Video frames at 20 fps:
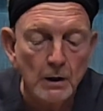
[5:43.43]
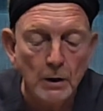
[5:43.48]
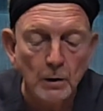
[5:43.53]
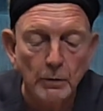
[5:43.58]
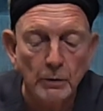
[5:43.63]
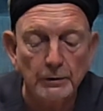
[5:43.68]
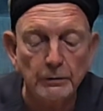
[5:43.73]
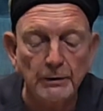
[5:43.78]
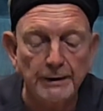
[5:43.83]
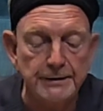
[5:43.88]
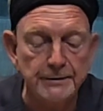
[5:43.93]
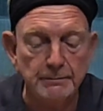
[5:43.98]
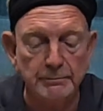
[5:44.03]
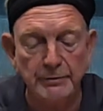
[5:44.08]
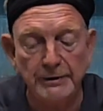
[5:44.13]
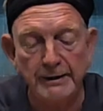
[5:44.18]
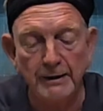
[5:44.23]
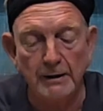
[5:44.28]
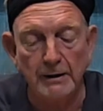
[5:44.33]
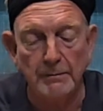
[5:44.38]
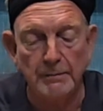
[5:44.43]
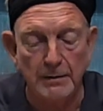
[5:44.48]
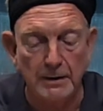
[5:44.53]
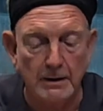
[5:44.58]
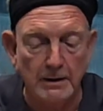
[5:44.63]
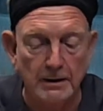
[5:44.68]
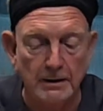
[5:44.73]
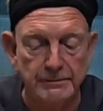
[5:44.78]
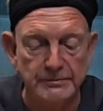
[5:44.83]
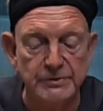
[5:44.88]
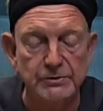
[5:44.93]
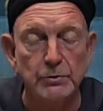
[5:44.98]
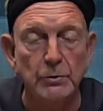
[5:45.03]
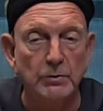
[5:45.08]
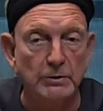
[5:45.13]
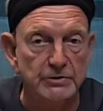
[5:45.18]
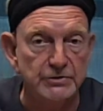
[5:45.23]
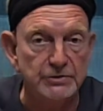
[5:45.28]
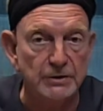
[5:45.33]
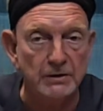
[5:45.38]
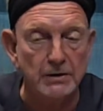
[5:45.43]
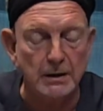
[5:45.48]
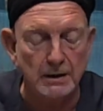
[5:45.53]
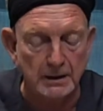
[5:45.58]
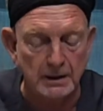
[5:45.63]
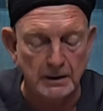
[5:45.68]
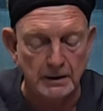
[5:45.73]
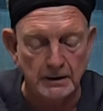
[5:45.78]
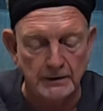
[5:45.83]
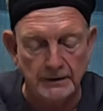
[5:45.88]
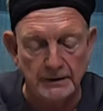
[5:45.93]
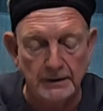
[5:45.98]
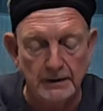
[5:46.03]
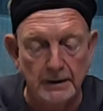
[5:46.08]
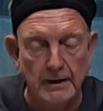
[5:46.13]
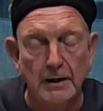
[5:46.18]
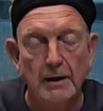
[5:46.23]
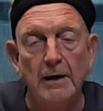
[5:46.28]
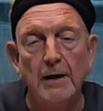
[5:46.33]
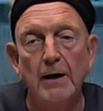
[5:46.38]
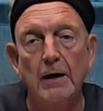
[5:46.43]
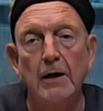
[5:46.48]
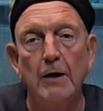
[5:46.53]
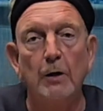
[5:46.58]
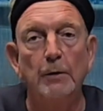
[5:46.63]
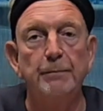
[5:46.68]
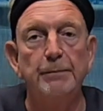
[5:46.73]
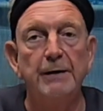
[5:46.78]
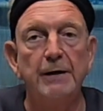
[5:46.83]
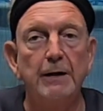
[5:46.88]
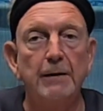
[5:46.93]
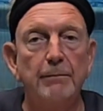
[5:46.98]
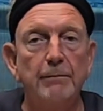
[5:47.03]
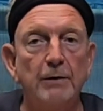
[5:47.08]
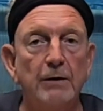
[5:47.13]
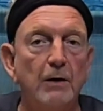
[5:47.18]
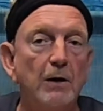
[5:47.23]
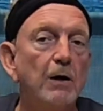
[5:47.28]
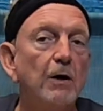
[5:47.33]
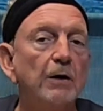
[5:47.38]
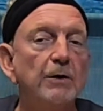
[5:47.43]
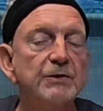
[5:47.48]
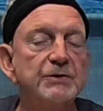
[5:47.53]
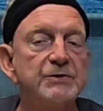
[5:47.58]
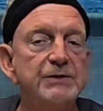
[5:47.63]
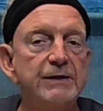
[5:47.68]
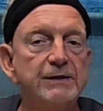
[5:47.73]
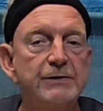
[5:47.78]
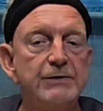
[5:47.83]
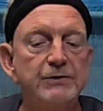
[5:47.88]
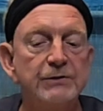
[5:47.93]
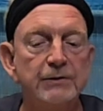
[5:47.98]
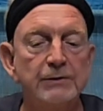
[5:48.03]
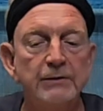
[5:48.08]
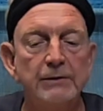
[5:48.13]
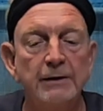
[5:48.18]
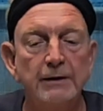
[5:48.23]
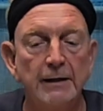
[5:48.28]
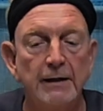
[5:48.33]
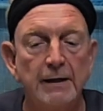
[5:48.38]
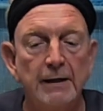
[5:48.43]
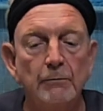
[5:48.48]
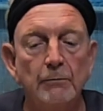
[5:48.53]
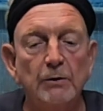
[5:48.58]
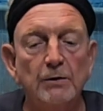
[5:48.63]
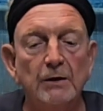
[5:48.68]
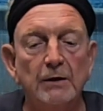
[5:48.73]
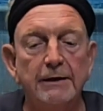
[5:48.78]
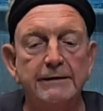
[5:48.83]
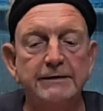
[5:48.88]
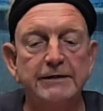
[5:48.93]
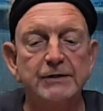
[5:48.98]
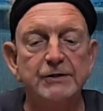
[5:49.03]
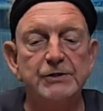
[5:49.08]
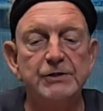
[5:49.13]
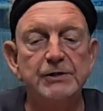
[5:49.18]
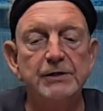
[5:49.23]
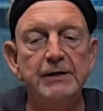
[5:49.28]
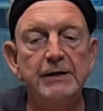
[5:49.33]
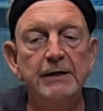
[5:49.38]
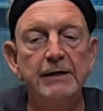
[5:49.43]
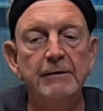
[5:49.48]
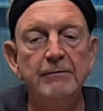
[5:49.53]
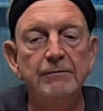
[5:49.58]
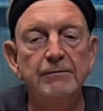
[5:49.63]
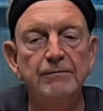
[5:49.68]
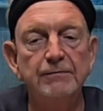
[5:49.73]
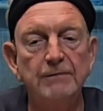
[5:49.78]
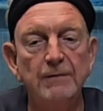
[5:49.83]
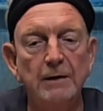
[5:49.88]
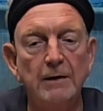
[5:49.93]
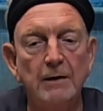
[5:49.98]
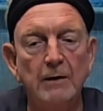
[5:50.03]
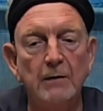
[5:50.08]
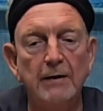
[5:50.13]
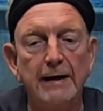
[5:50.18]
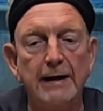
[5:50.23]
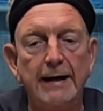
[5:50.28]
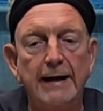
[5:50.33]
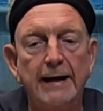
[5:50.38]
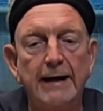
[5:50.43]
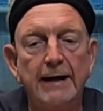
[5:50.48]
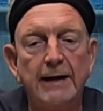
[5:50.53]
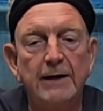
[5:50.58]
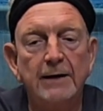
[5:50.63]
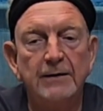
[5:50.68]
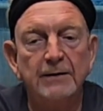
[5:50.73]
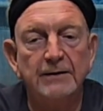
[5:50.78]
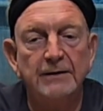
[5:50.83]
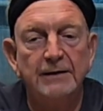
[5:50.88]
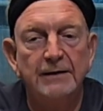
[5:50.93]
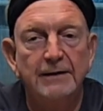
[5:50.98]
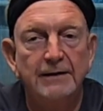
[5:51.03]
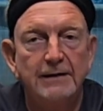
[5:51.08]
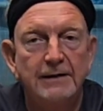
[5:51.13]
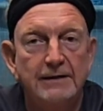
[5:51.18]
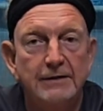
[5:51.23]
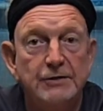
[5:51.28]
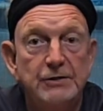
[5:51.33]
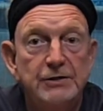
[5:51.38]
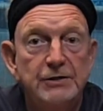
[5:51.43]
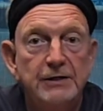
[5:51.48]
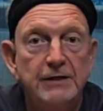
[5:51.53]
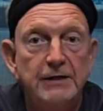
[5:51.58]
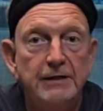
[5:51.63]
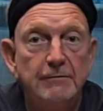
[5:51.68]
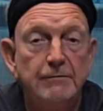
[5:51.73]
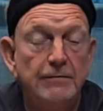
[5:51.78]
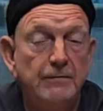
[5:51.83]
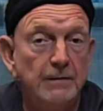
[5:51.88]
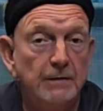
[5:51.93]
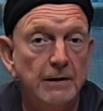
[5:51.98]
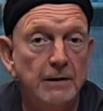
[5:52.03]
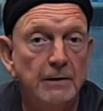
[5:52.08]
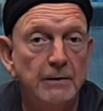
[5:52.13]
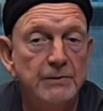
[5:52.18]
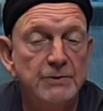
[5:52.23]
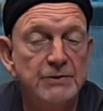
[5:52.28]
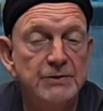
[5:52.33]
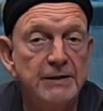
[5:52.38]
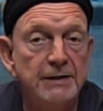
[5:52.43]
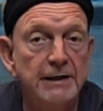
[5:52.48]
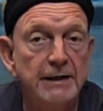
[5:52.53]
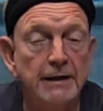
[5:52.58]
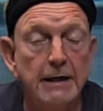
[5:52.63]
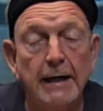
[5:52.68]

We're going to bring our palms towards our heart. Open up our heart center. We're going to let the chi flow out. Chi flows in.